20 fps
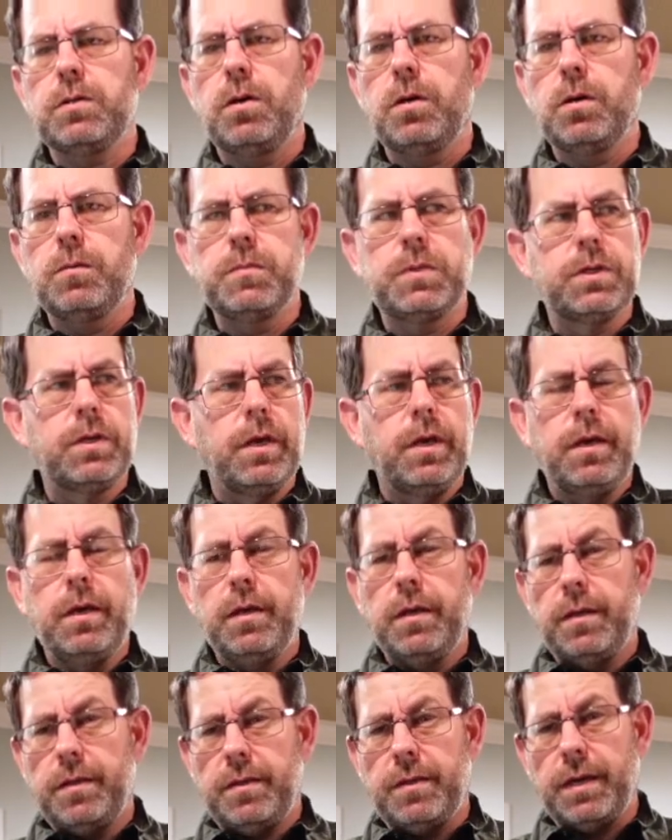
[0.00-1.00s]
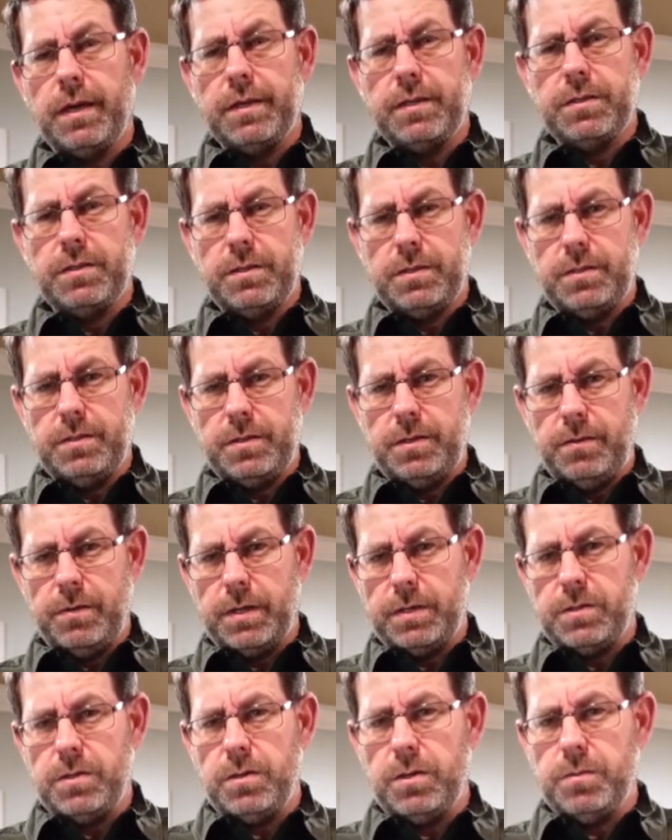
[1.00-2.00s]
Arms. Thanks to
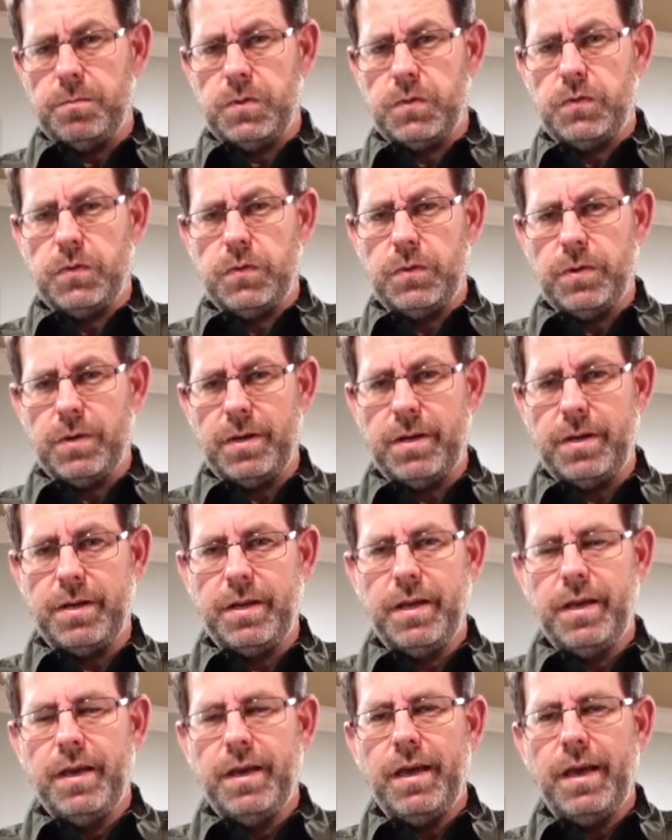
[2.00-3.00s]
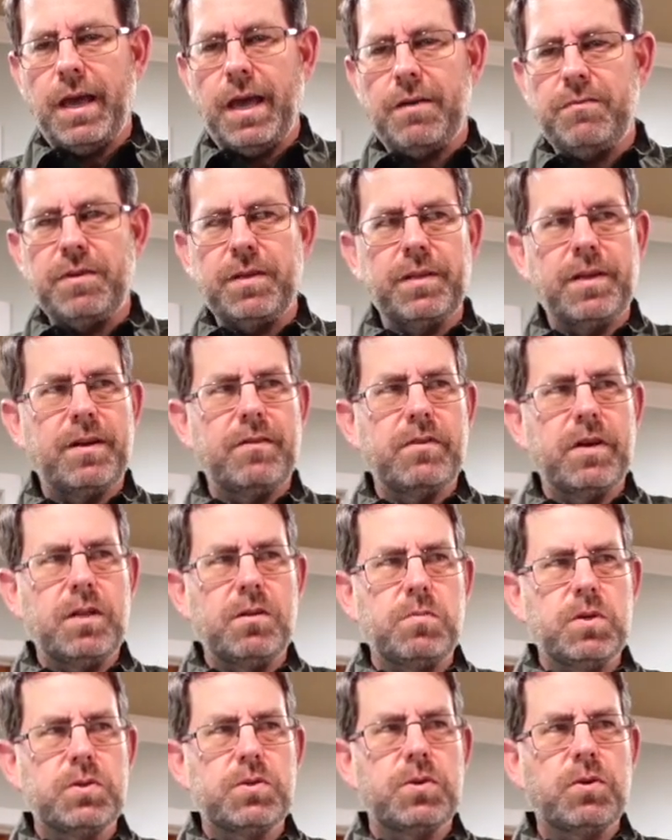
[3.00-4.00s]
T-Rex Arms for having that
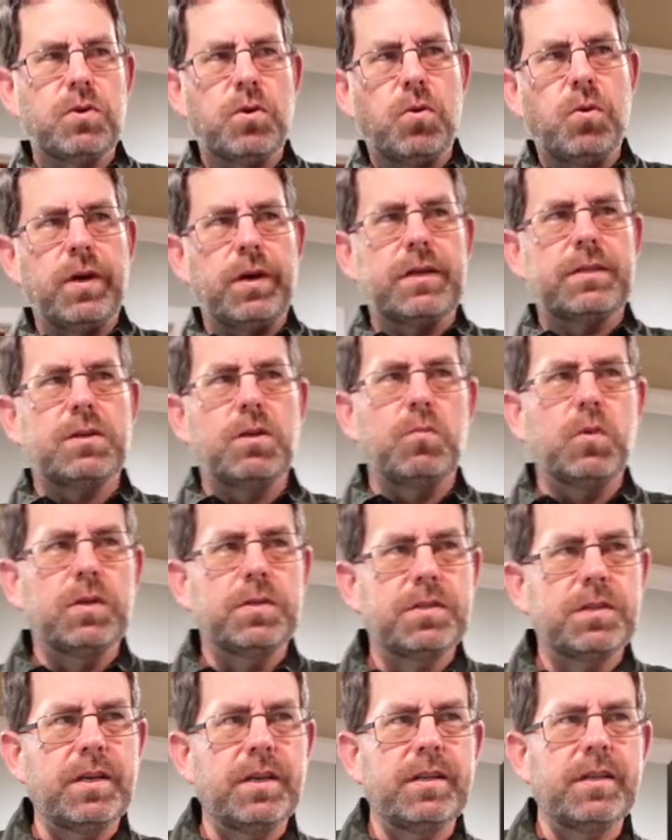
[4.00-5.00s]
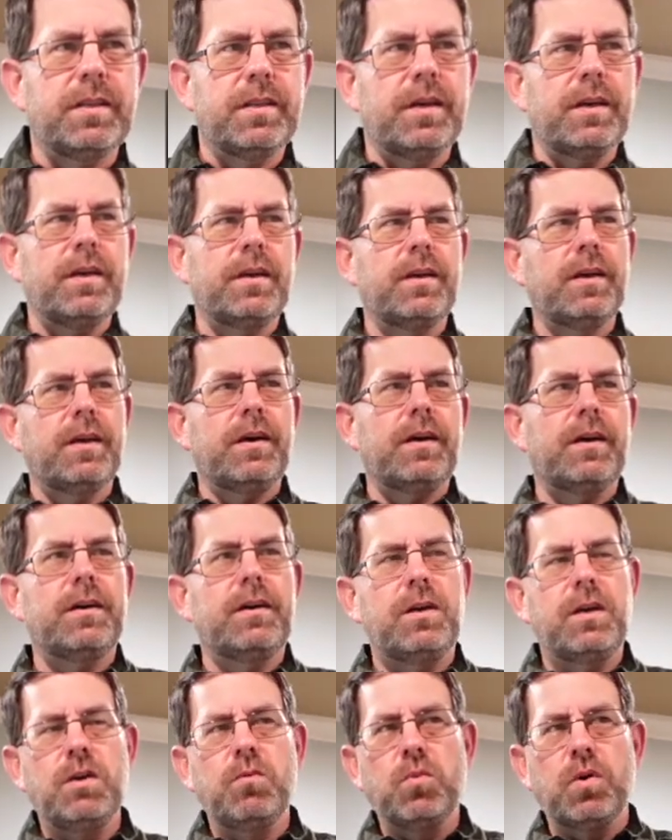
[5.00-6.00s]
available so quick. Someone said that they,
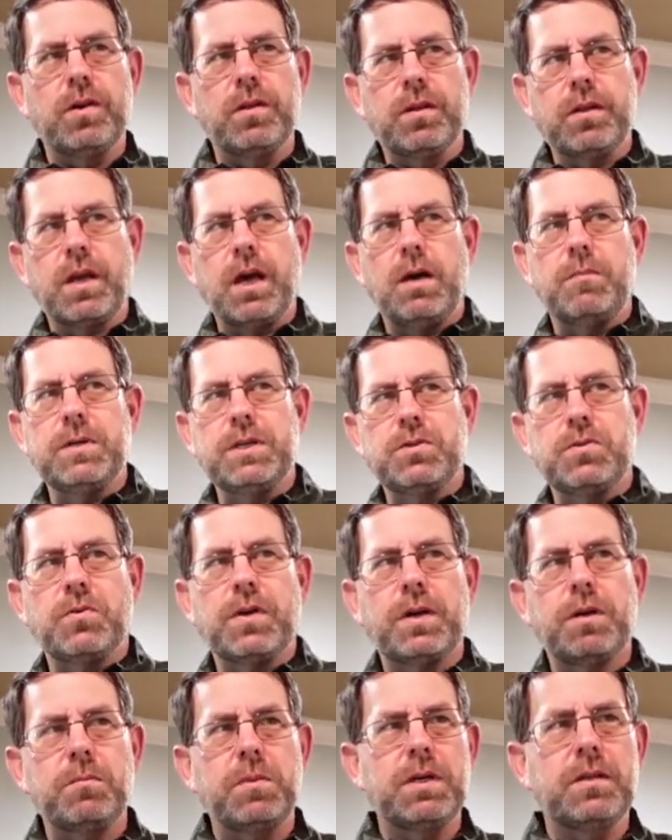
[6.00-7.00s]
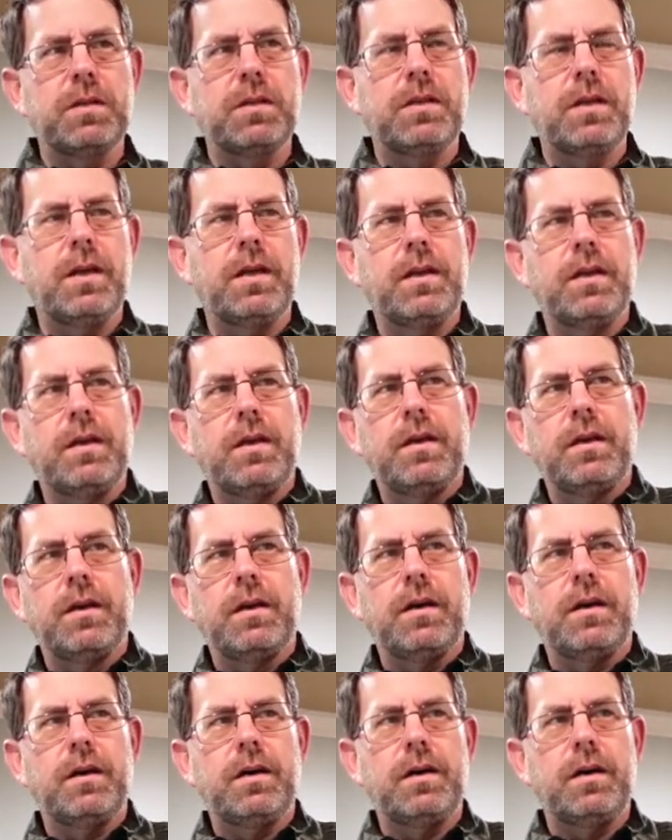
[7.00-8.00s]
in one of the comments, recommended that
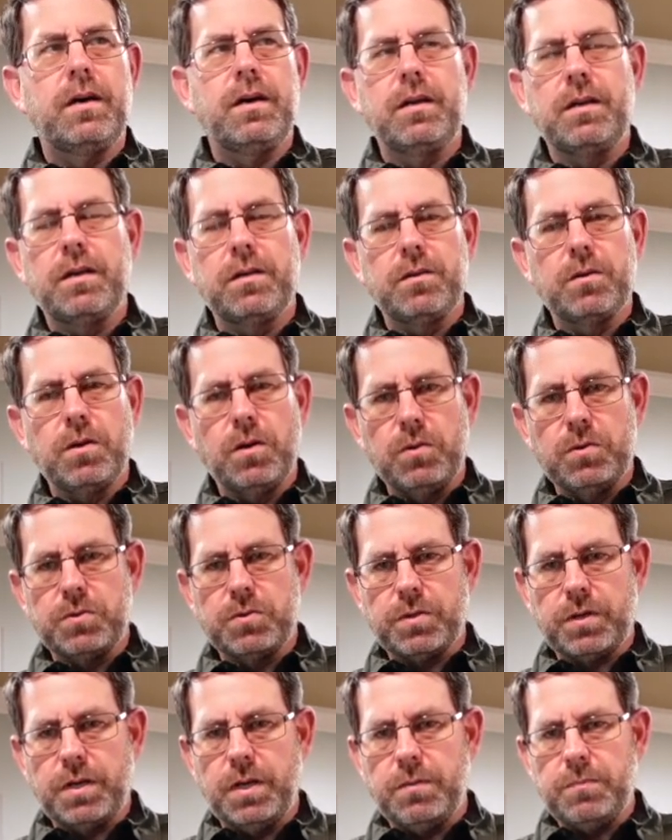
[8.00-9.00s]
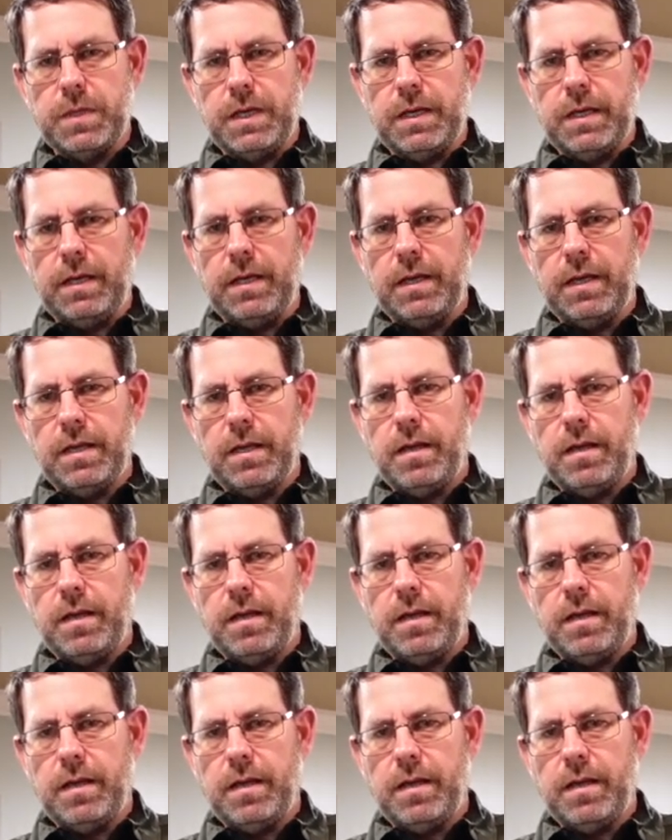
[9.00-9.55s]
another holster company,